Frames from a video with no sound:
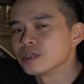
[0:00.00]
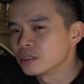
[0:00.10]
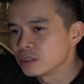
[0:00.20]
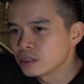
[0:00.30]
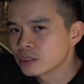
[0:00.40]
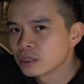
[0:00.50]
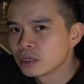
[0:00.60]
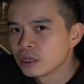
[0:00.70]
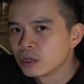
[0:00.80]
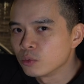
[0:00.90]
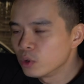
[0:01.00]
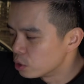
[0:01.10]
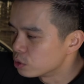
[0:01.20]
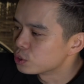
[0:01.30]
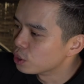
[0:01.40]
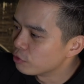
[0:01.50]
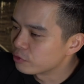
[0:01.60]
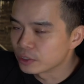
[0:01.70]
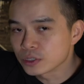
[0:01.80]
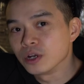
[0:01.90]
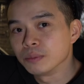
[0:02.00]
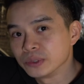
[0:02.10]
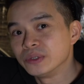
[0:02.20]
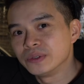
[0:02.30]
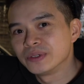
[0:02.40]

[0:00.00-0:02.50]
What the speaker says: and well looked after example.